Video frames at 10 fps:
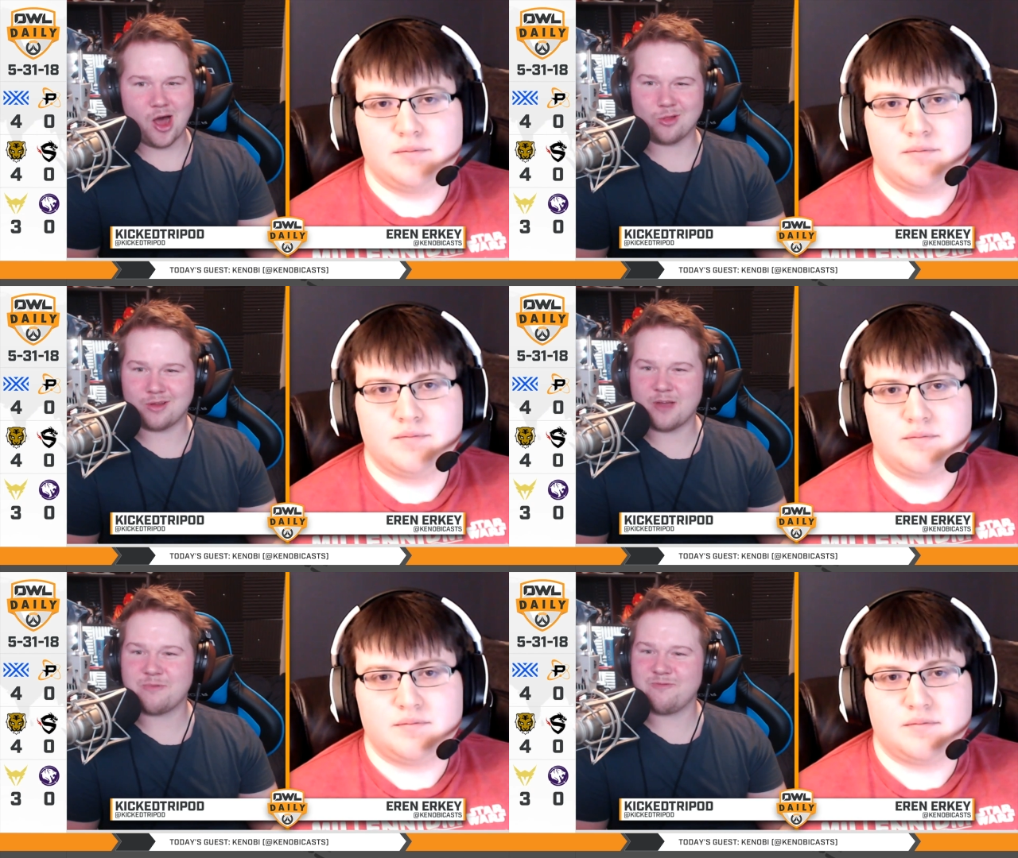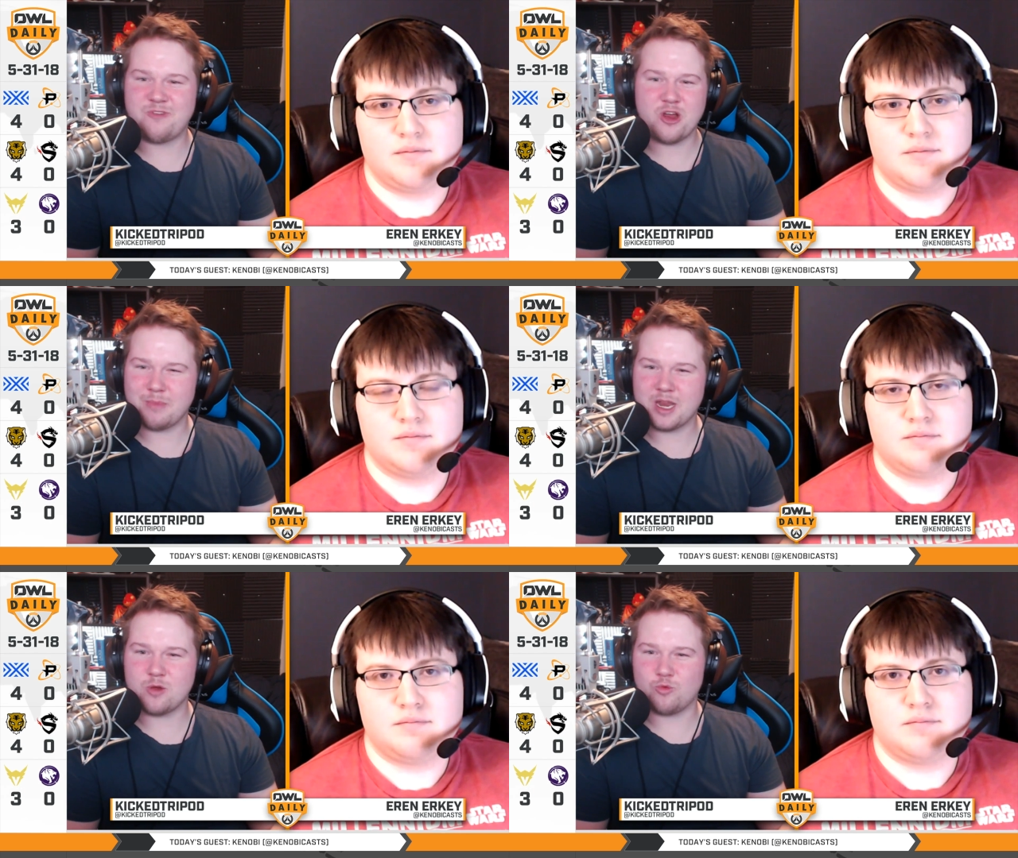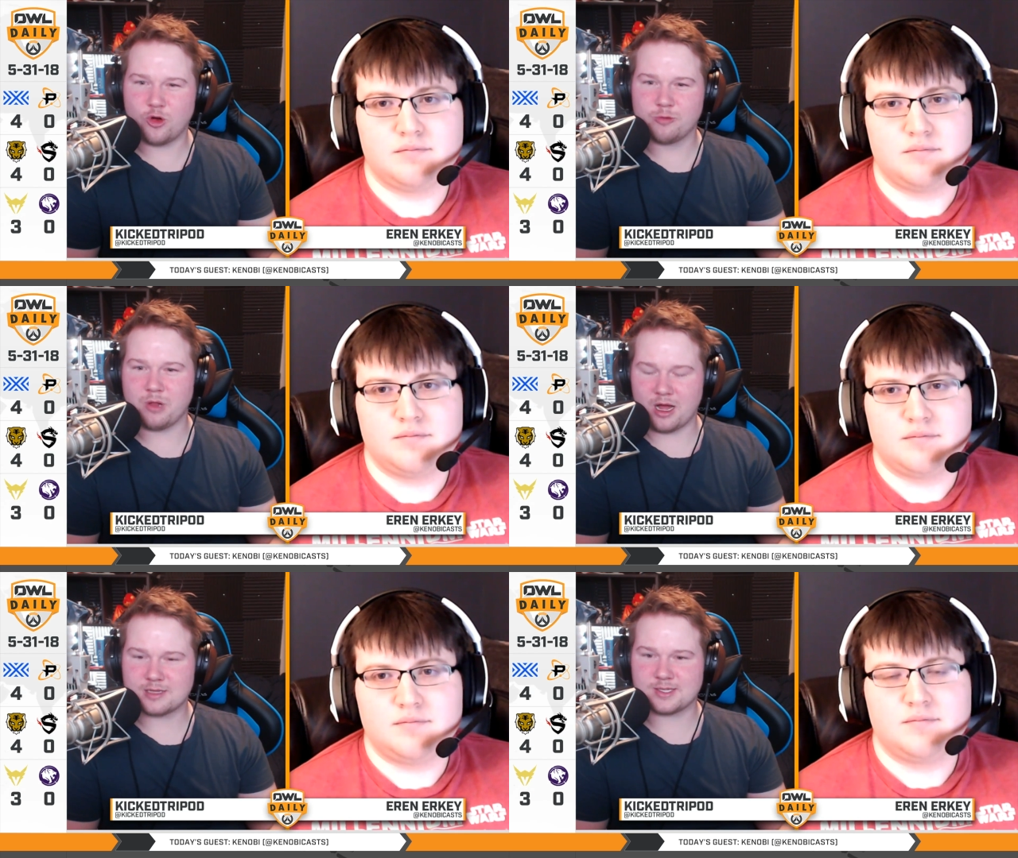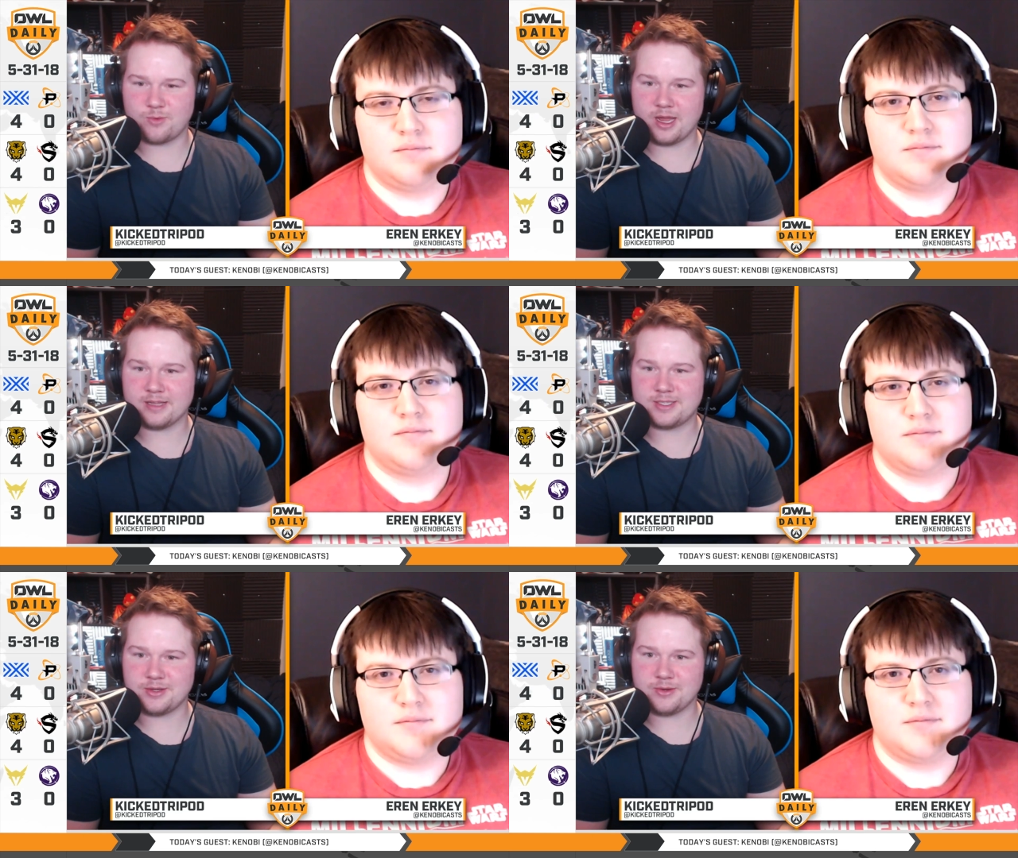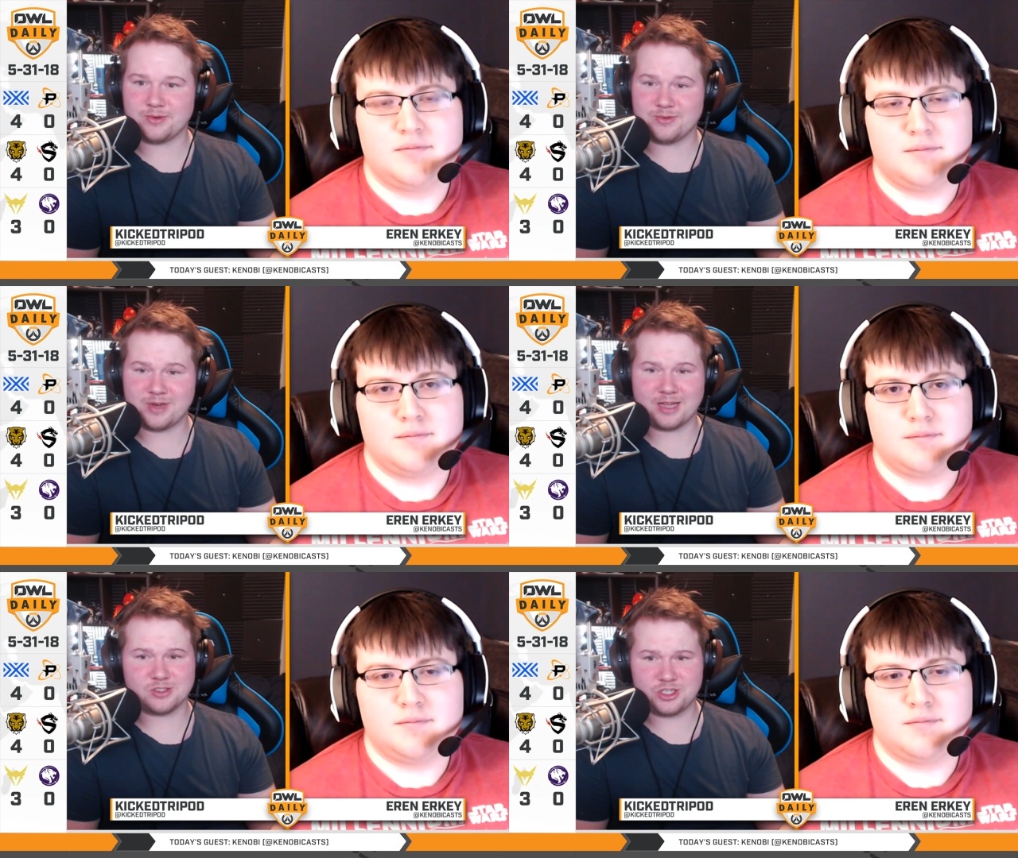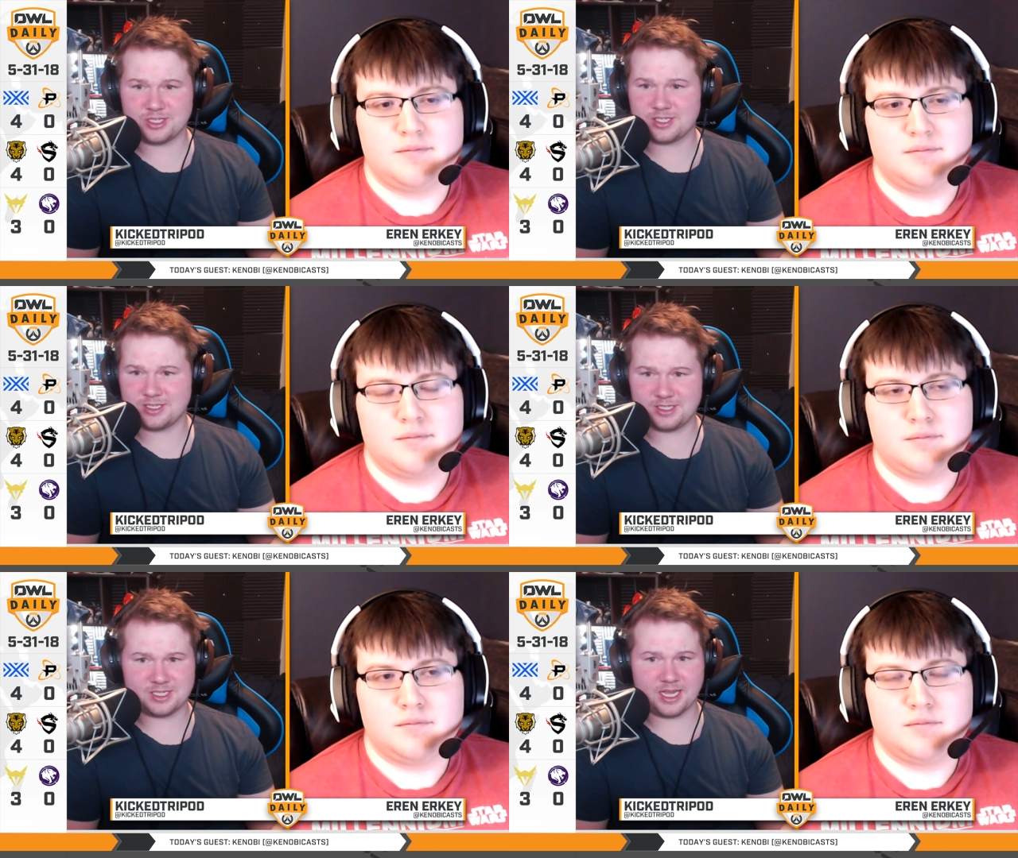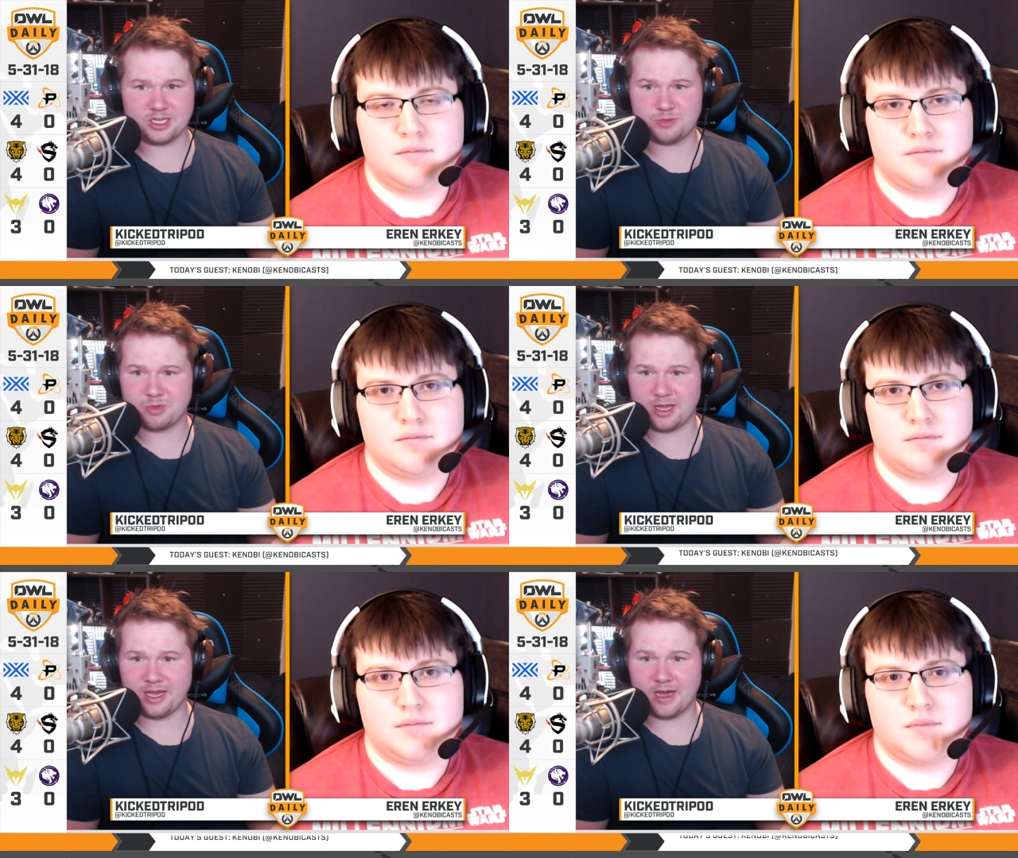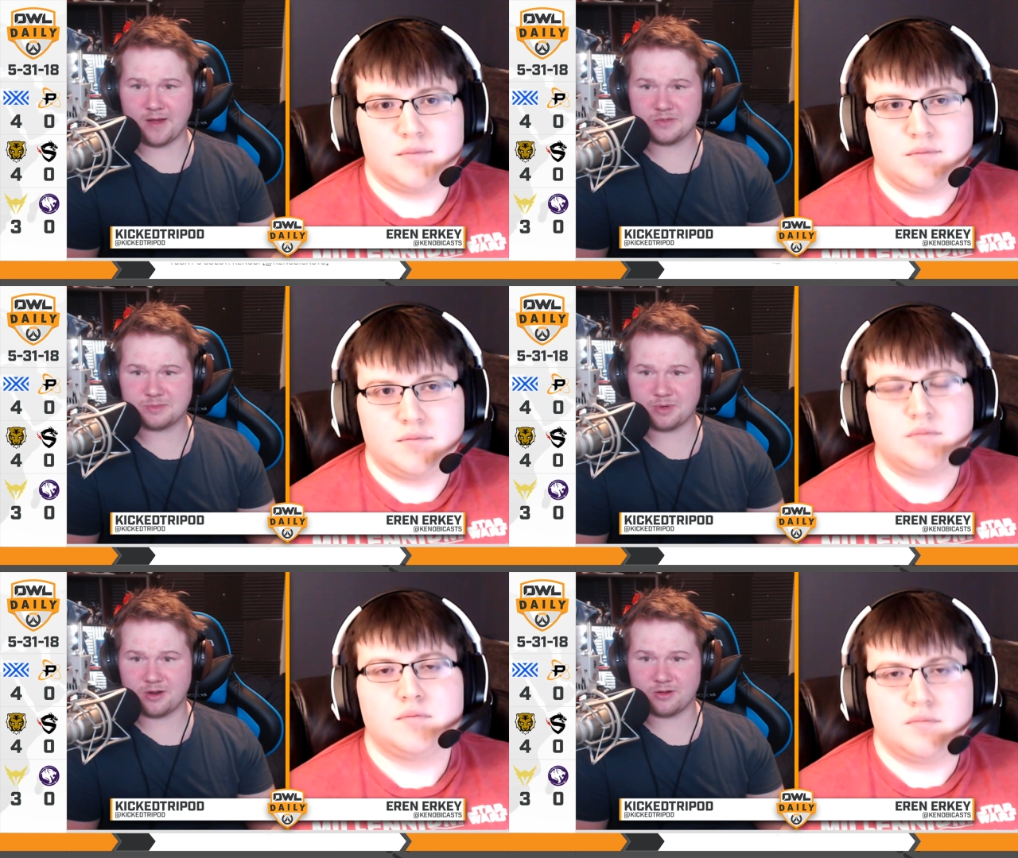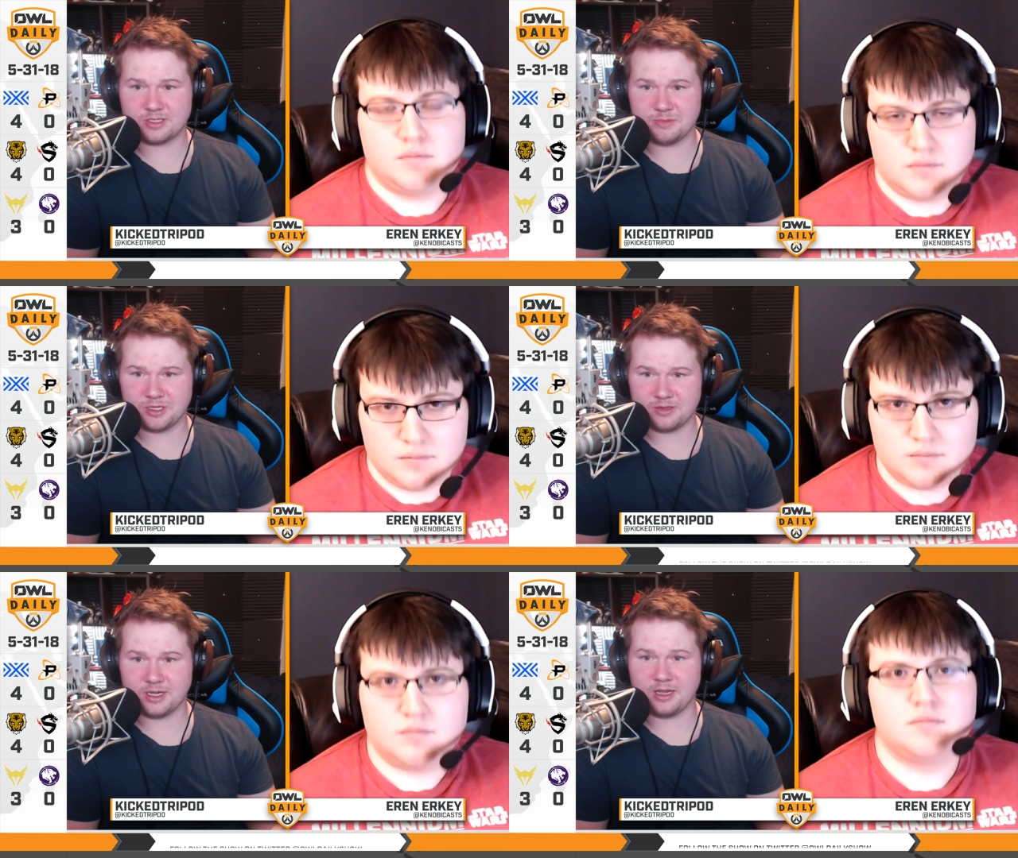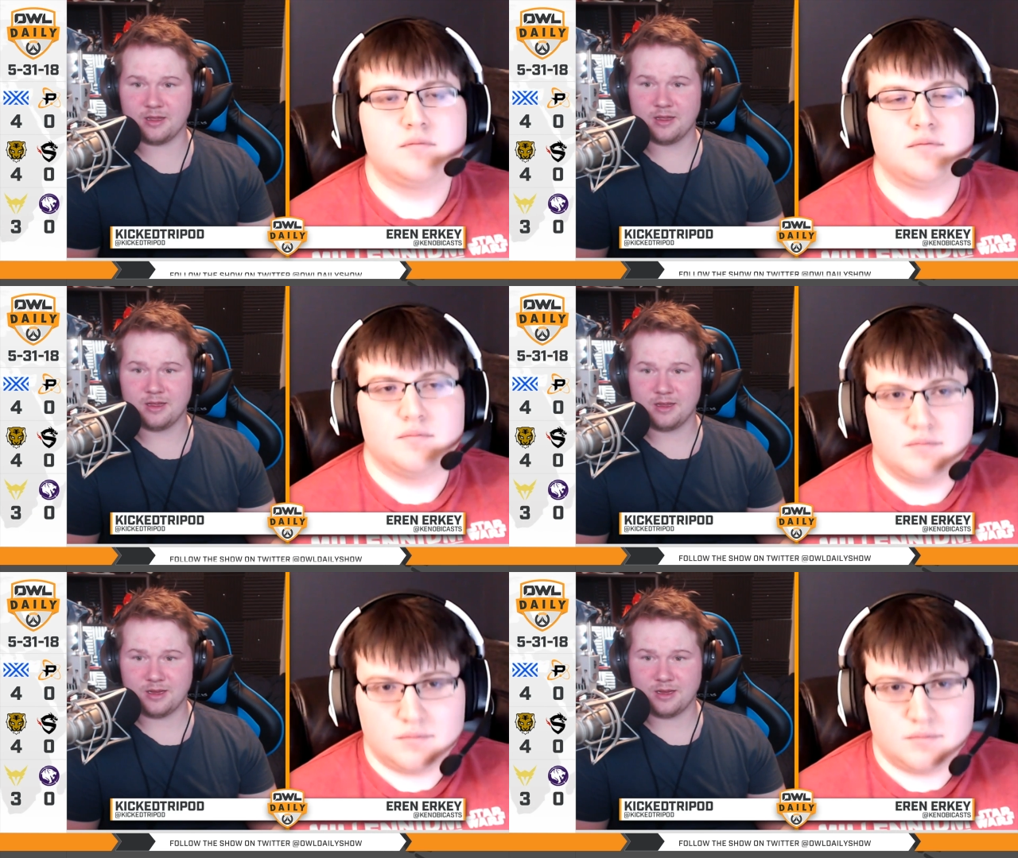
Speaker 1: A, very many roadblocks away to not just the stage playoffs, but ultimately,